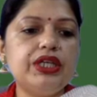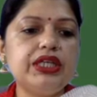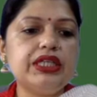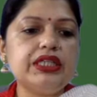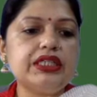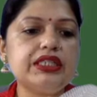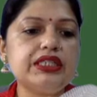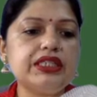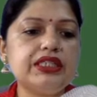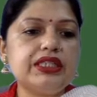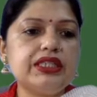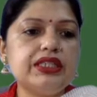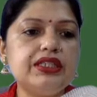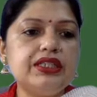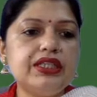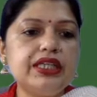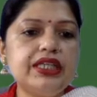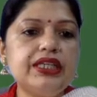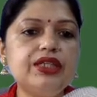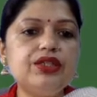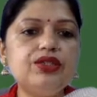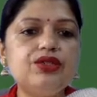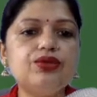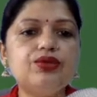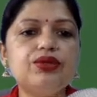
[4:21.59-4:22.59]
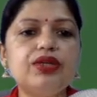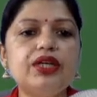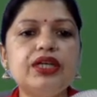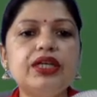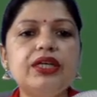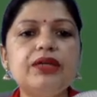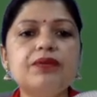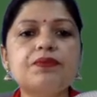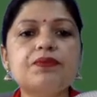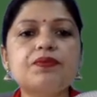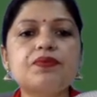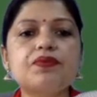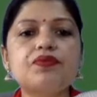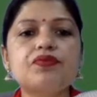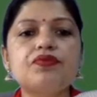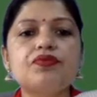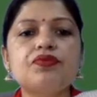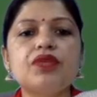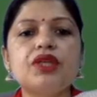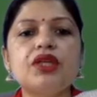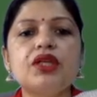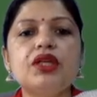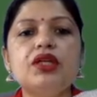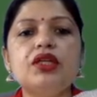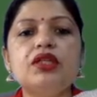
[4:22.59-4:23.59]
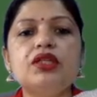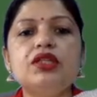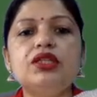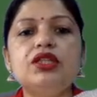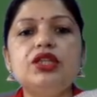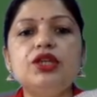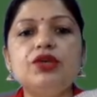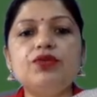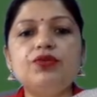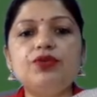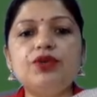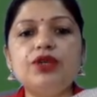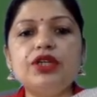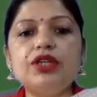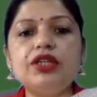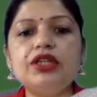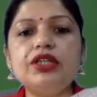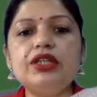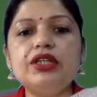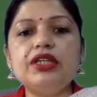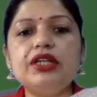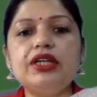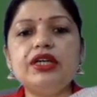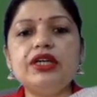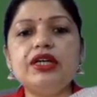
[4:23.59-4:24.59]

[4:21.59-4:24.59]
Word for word: studied today. The word